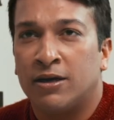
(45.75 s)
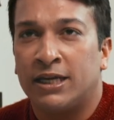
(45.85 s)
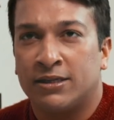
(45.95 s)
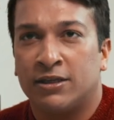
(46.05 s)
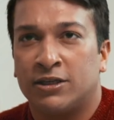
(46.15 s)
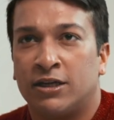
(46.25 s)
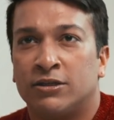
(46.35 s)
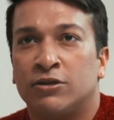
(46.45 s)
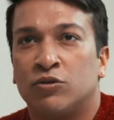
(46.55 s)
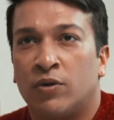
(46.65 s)
lesser the
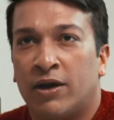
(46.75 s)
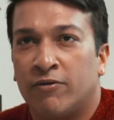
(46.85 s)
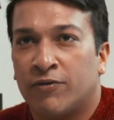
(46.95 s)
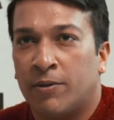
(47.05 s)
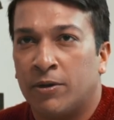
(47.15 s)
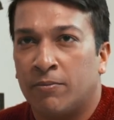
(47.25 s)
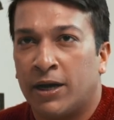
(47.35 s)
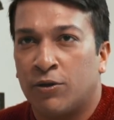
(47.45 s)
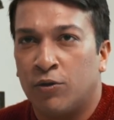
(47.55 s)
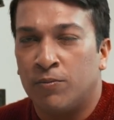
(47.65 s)
chances you have of coming
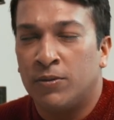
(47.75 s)
back home.